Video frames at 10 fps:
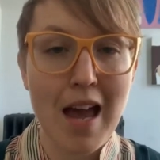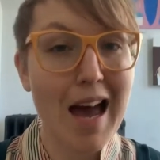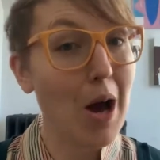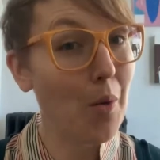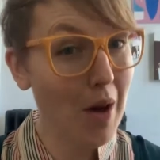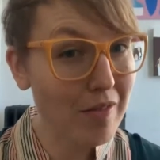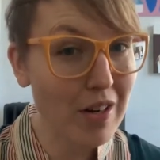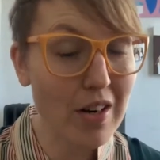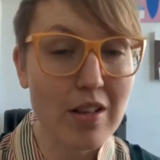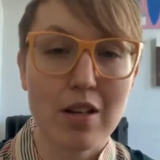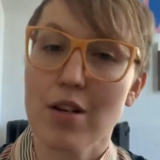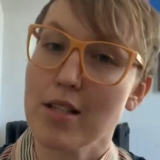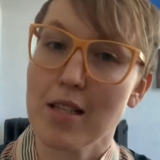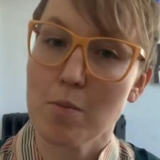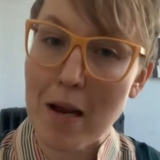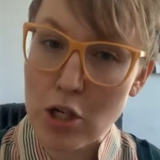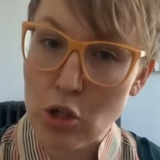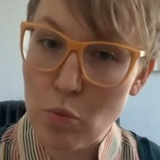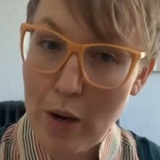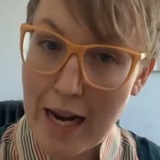However, there is a
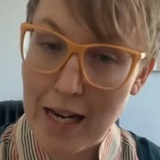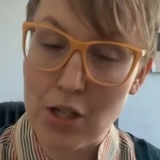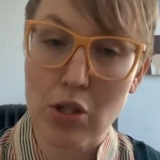special way